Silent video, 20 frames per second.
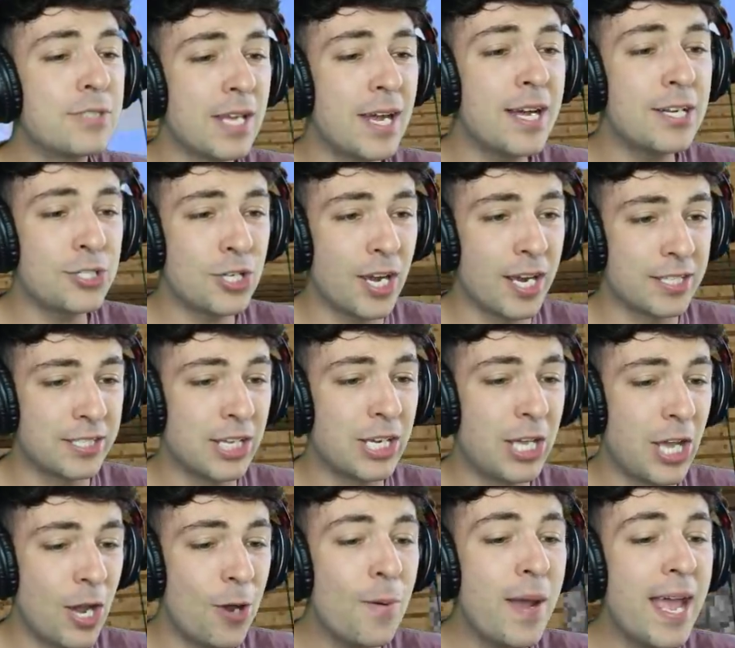our chance to
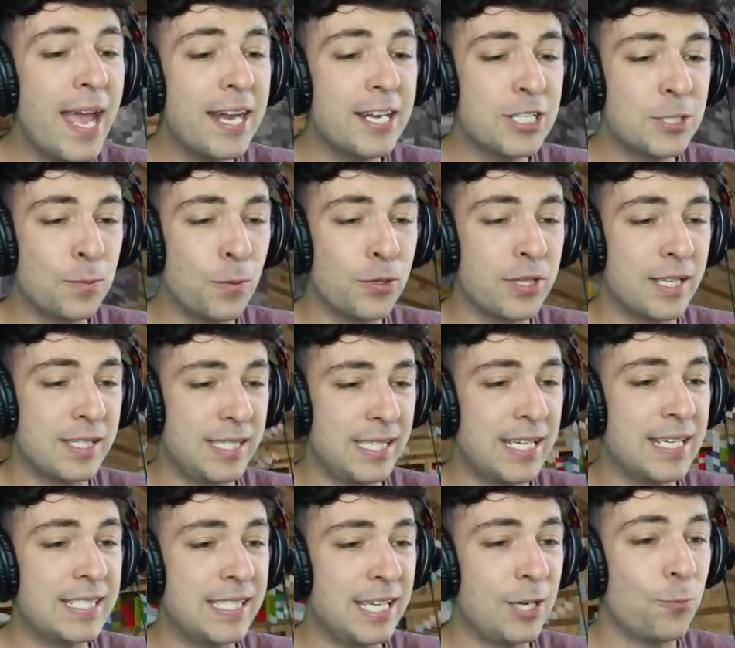go ahead and spawn the
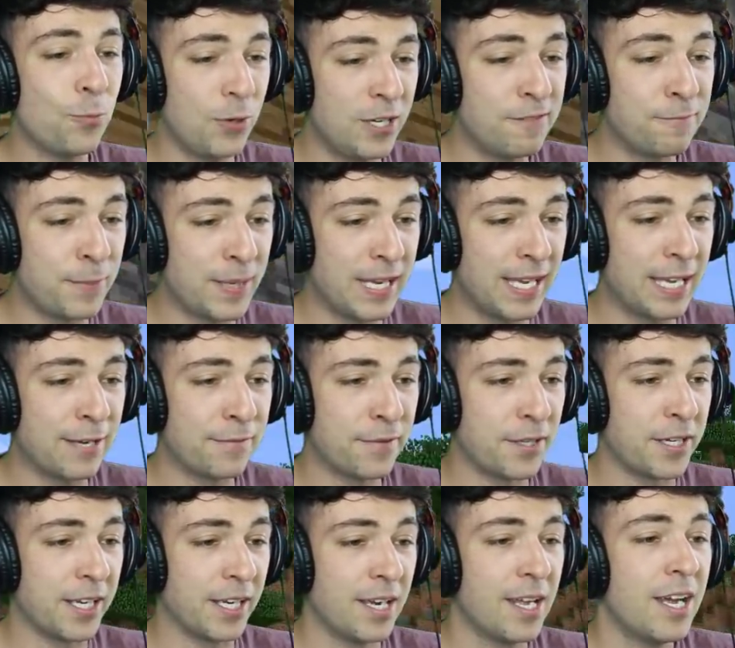TNT we've been
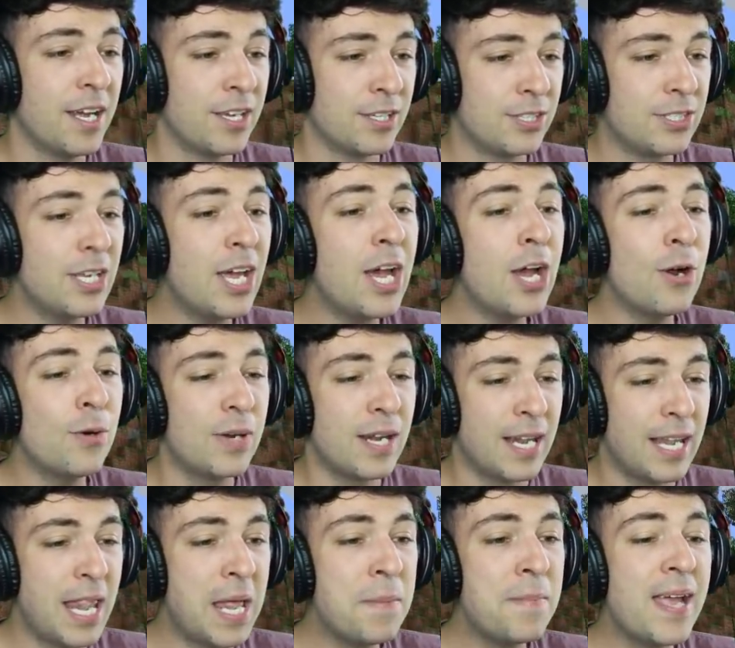given. So,
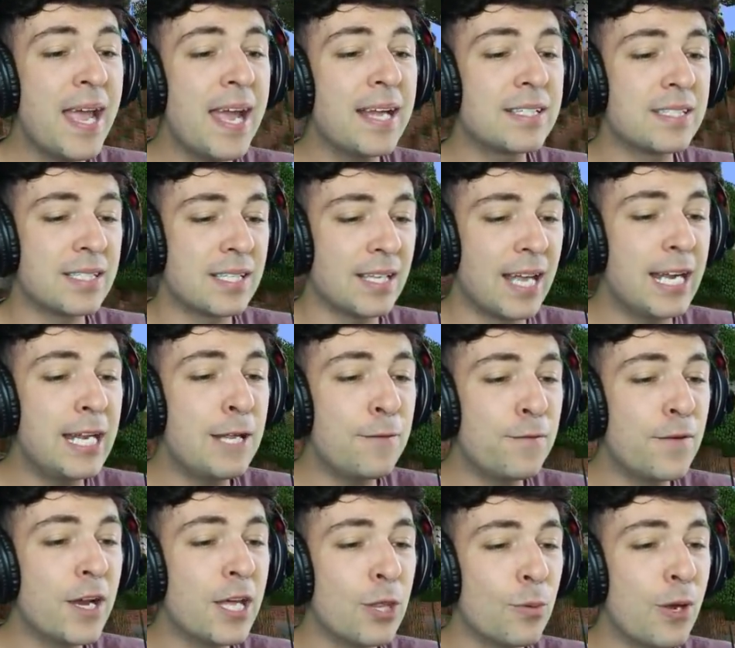let me head slightly
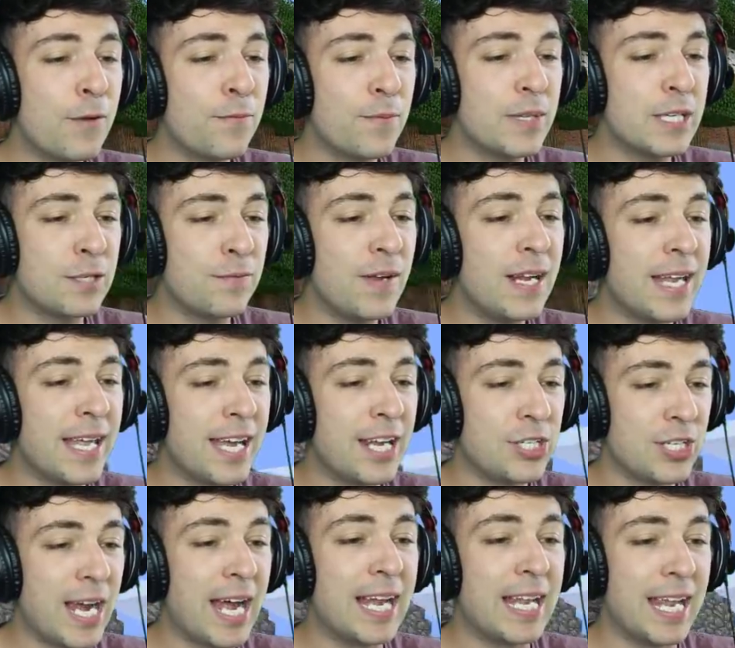further away from this
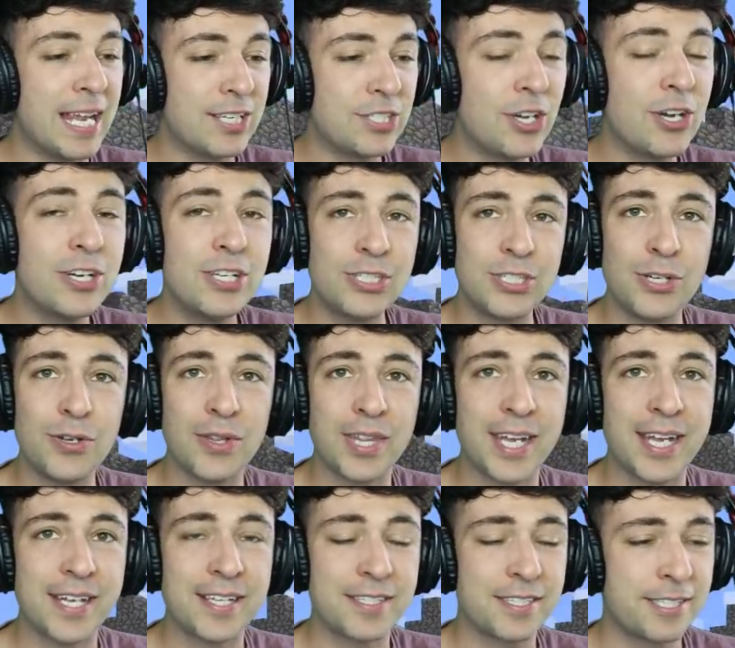village and let's go and do
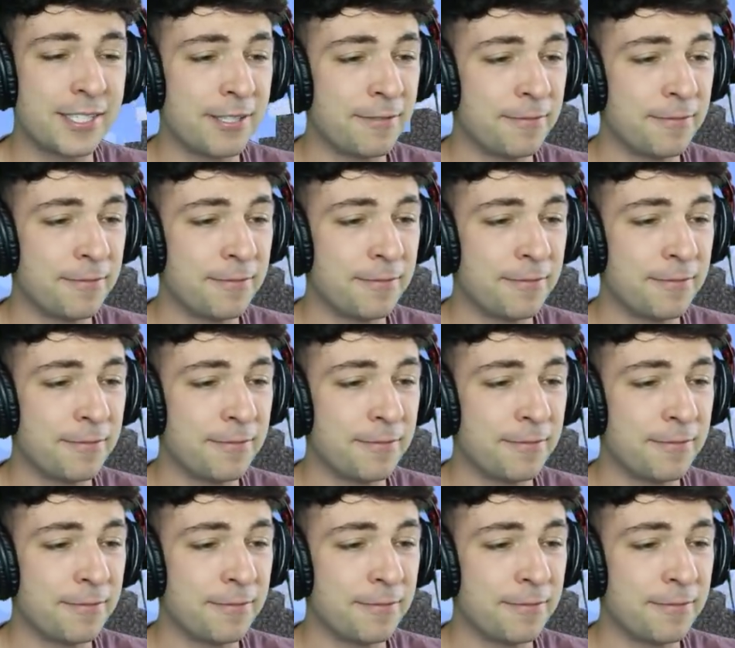this.